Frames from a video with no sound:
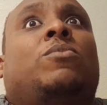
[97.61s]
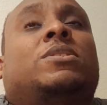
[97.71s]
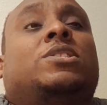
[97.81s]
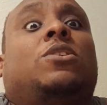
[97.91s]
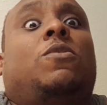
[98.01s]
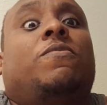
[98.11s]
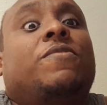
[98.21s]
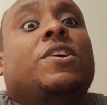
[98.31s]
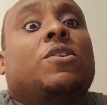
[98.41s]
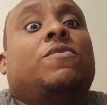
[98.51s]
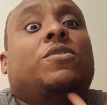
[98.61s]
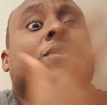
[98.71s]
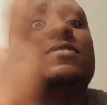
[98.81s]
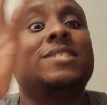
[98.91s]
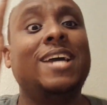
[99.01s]
was so fearful
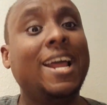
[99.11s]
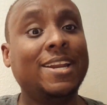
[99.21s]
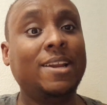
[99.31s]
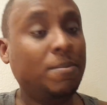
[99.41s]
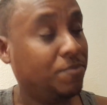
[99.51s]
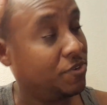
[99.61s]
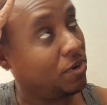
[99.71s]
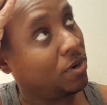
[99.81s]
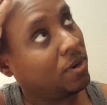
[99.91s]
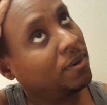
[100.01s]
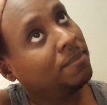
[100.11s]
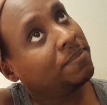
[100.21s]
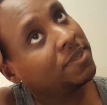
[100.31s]
of standing up to her.